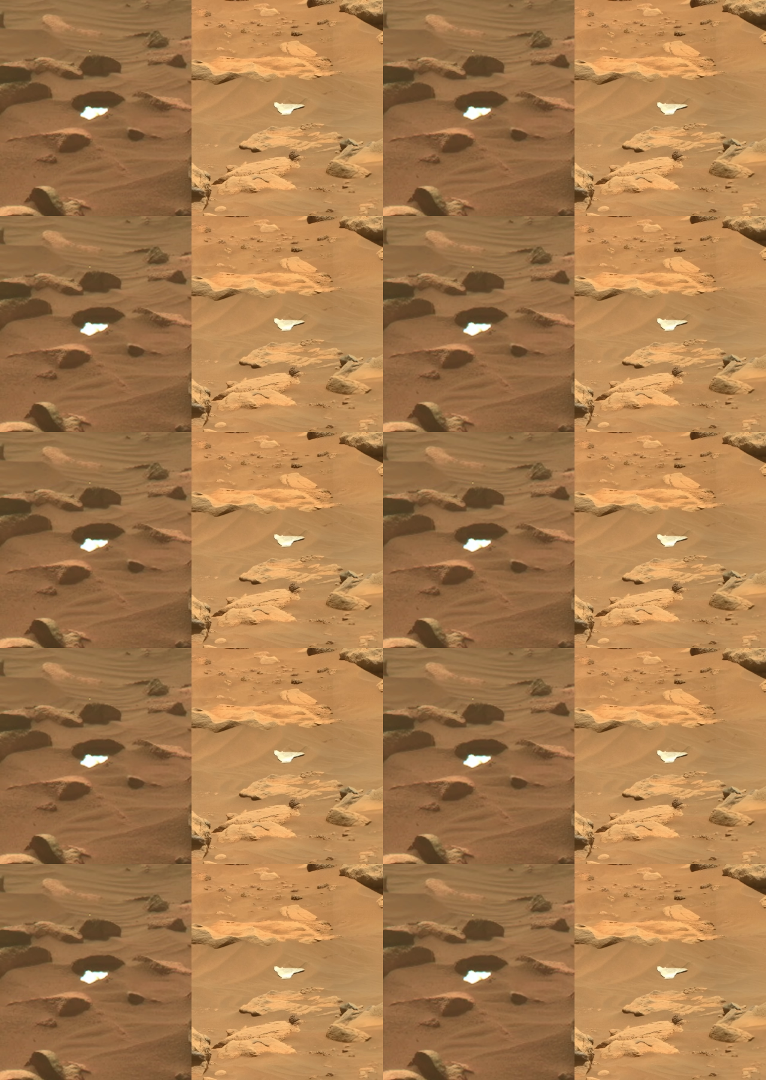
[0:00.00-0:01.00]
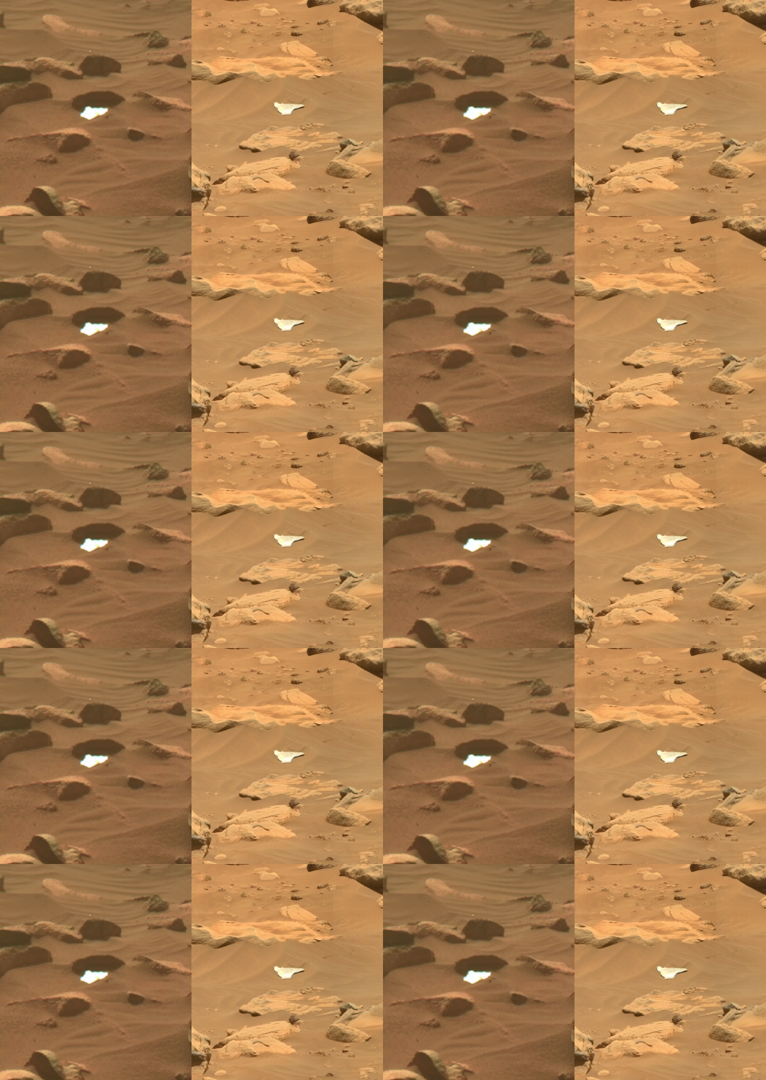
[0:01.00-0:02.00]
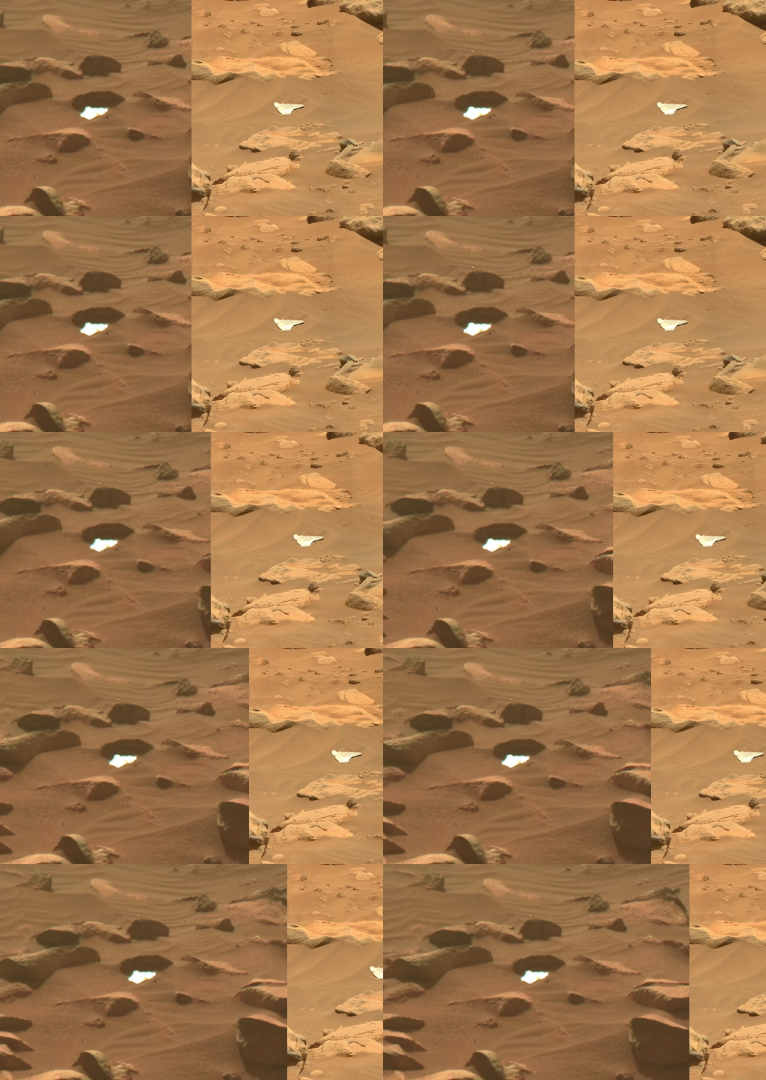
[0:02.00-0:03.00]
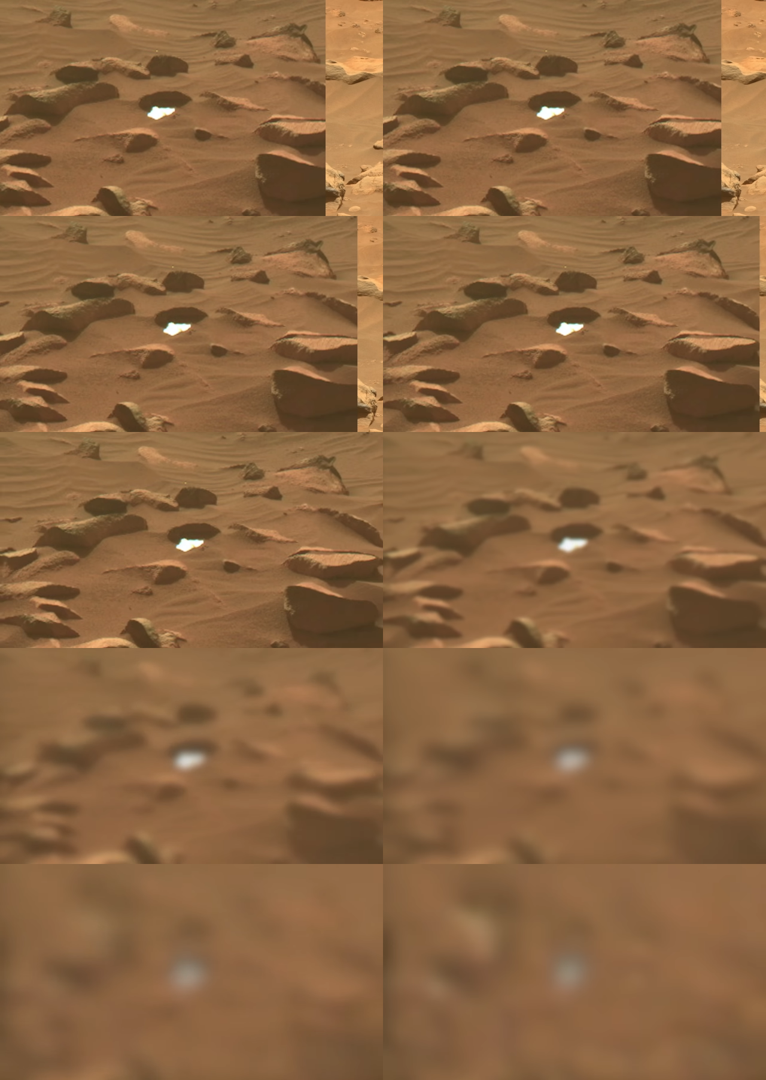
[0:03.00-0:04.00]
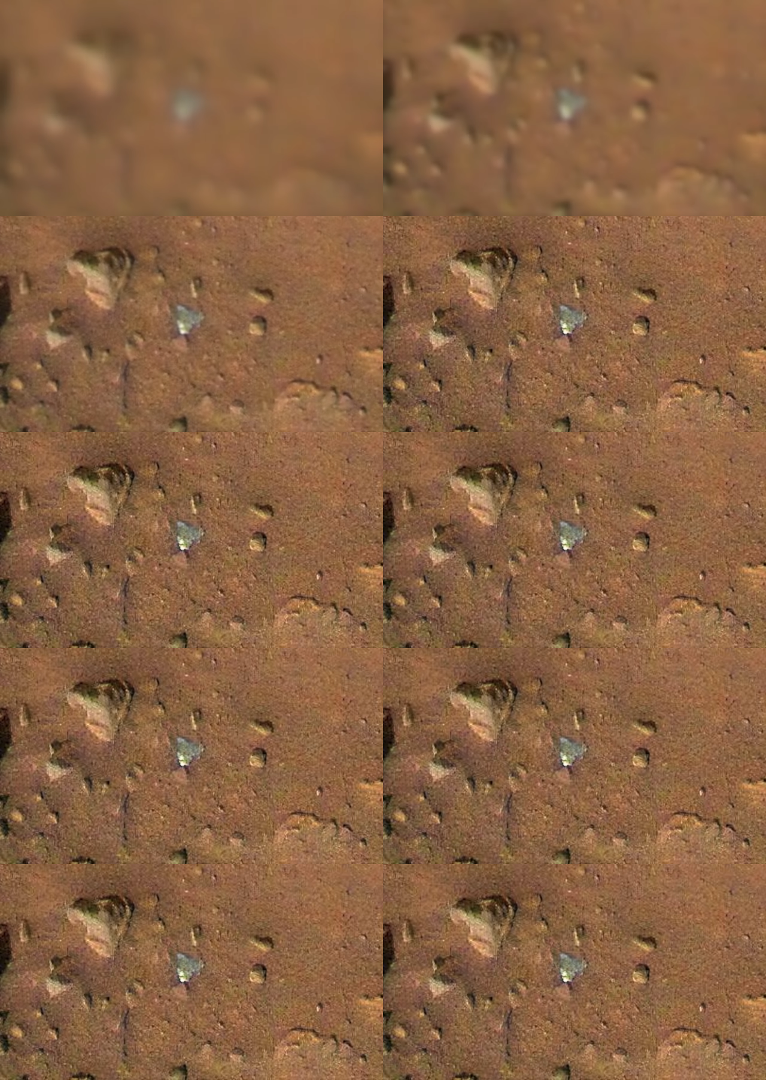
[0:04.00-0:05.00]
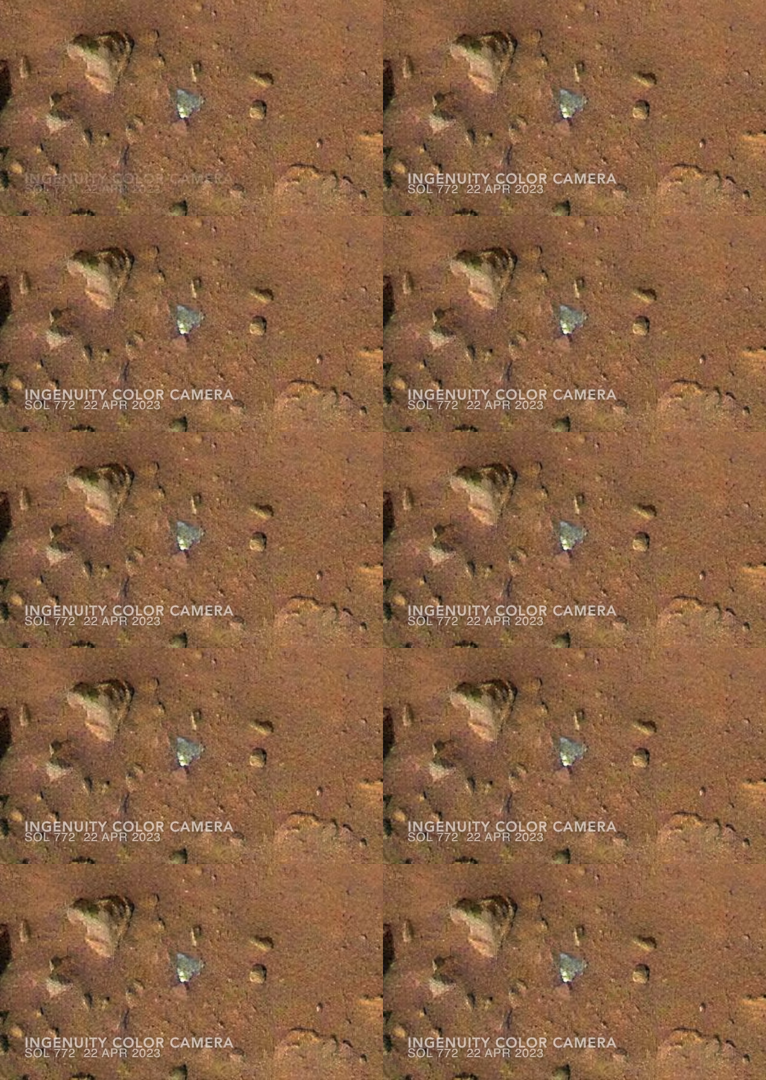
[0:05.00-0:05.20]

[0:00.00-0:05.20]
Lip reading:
Nobody's mouth can be seen.